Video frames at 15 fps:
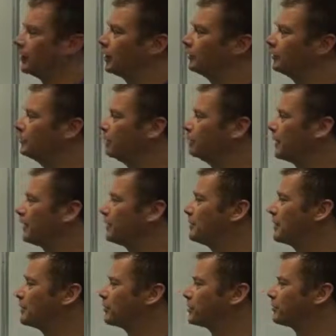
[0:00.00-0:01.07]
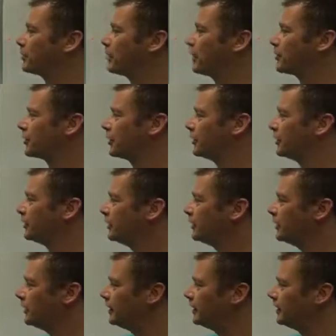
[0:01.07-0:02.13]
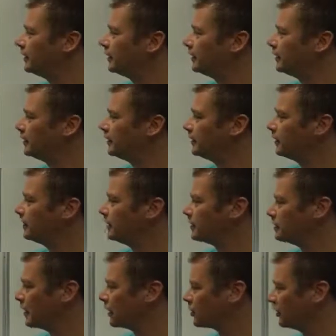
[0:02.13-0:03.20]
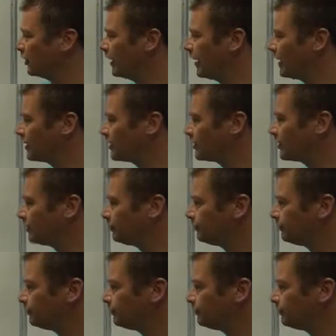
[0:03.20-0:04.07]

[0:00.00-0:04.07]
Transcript: the overall barometric pressure is much less.